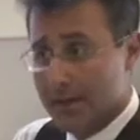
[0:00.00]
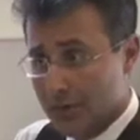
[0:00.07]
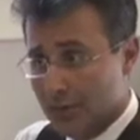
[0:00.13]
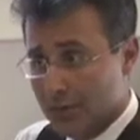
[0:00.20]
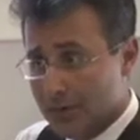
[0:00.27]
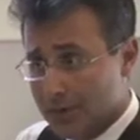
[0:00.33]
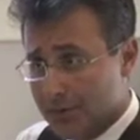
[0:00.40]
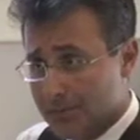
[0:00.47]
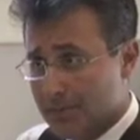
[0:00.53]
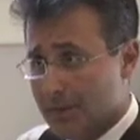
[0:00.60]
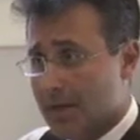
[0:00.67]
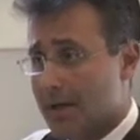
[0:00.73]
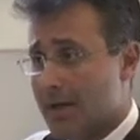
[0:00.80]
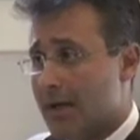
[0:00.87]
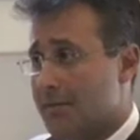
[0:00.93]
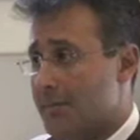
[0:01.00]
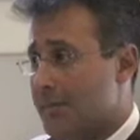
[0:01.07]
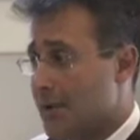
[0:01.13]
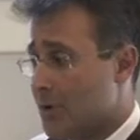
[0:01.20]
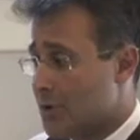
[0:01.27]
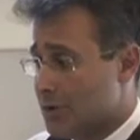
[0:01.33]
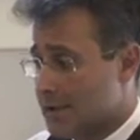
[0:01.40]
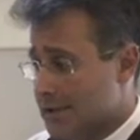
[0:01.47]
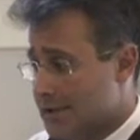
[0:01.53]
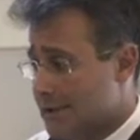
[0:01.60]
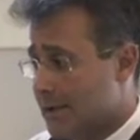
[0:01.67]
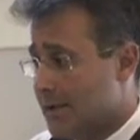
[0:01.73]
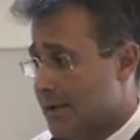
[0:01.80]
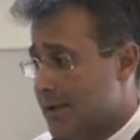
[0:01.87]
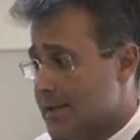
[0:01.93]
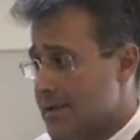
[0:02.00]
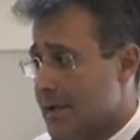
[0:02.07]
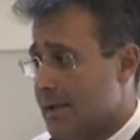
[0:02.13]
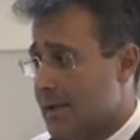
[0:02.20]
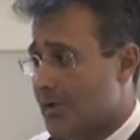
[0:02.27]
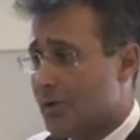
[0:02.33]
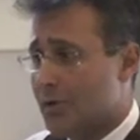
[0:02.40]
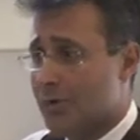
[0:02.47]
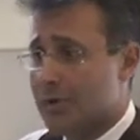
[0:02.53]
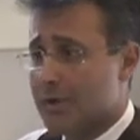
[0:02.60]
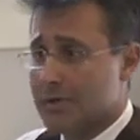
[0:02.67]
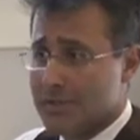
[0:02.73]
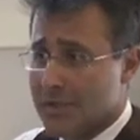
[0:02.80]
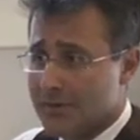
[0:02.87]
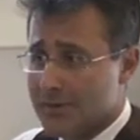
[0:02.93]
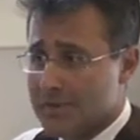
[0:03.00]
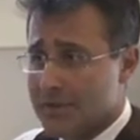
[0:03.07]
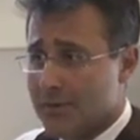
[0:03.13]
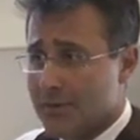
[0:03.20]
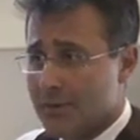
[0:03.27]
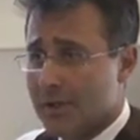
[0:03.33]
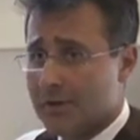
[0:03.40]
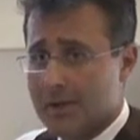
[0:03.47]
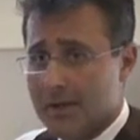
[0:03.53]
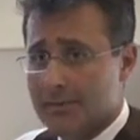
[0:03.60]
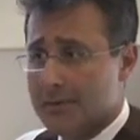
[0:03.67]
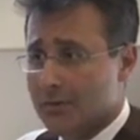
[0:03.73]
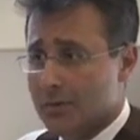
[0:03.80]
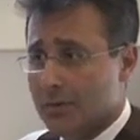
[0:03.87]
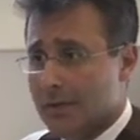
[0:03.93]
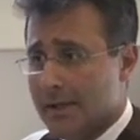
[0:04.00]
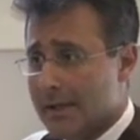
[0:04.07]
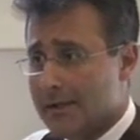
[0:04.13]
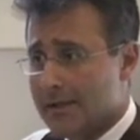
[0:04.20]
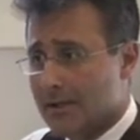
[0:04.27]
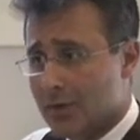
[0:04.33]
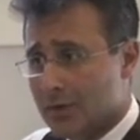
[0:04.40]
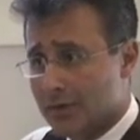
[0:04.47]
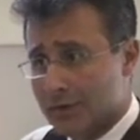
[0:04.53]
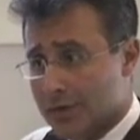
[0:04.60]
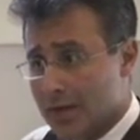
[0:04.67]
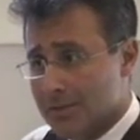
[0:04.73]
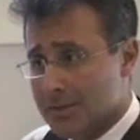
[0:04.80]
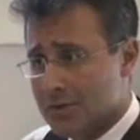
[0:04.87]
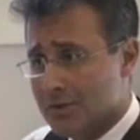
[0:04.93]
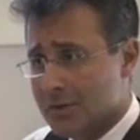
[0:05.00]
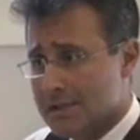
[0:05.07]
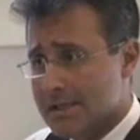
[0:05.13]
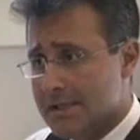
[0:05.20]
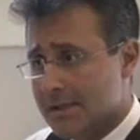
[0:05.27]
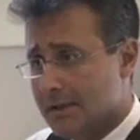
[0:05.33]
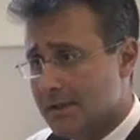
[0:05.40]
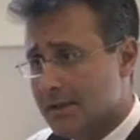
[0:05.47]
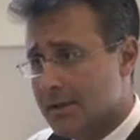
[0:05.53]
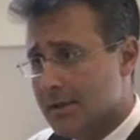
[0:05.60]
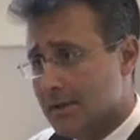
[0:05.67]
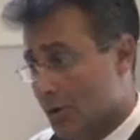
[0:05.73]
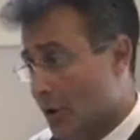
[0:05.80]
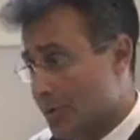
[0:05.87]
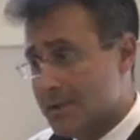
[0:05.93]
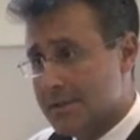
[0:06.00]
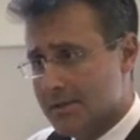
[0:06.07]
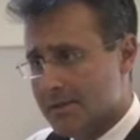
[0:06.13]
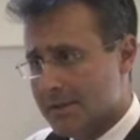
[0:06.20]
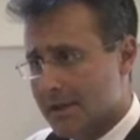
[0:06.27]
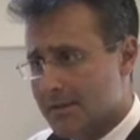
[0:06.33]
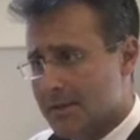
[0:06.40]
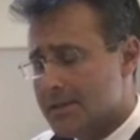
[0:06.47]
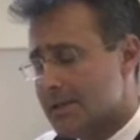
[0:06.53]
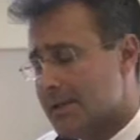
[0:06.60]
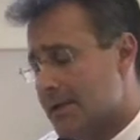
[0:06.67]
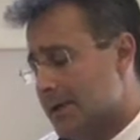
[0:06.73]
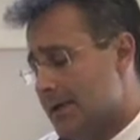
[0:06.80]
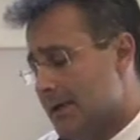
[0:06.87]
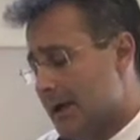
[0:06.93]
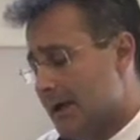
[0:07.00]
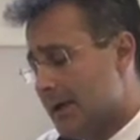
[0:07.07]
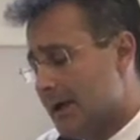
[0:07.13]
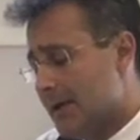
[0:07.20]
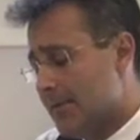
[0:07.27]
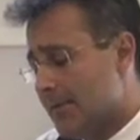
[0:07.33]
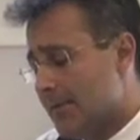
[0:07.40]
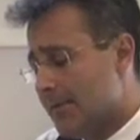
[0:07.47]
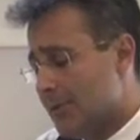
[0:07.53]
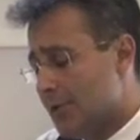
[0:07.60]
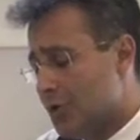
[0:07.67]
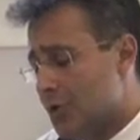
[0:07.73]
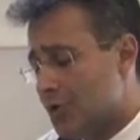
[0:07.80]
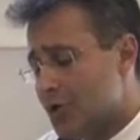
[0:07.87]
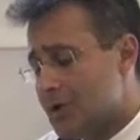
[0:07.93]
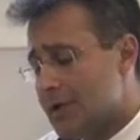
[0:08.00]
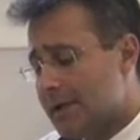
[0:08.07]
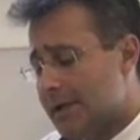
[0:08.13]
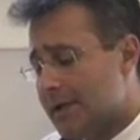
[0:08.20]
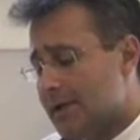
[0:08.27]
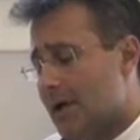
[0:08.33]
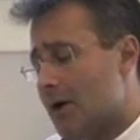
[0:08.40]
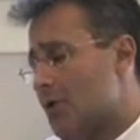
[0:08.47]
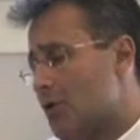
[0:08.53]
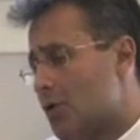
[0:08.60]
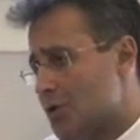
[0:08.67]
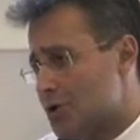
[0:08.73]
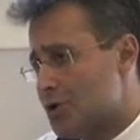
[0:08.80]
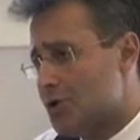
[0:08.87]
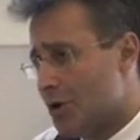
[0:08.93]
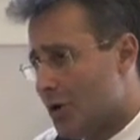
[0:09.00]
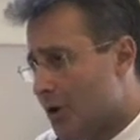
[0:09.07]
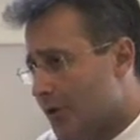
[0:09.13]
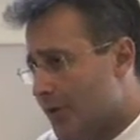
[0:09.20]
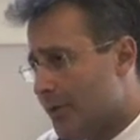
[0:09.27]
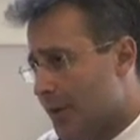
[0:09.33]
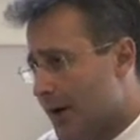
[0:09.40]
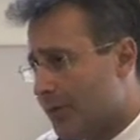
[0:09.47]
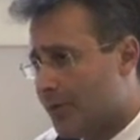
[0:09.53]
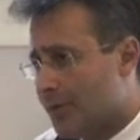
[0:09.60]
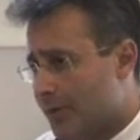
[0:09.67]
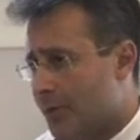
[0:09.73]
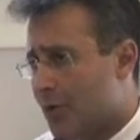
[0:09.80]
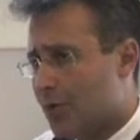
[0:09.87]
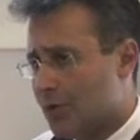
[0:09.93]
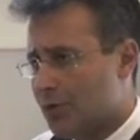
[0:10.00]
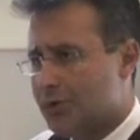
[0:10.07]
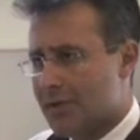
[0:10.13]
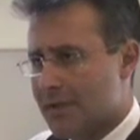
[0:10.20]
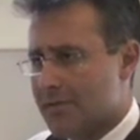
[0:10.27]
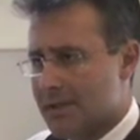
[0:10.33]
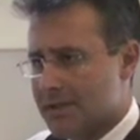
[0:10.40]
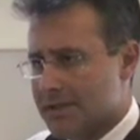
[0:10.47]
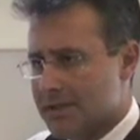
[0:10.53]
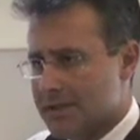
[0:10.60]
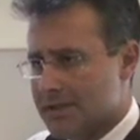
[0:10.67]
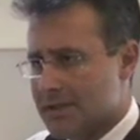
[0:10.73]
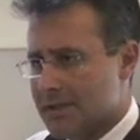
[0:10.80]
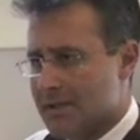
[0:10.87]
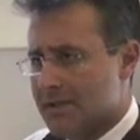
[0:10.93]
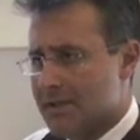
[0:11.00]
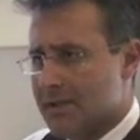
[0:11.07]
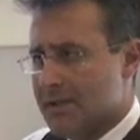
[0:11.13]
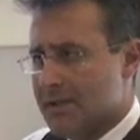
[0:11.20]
very good because, as I said, it's like you're doing resurfacing without having to create a lot of damage on the skin, not visible damage. You usually need a course of about 4 treatments.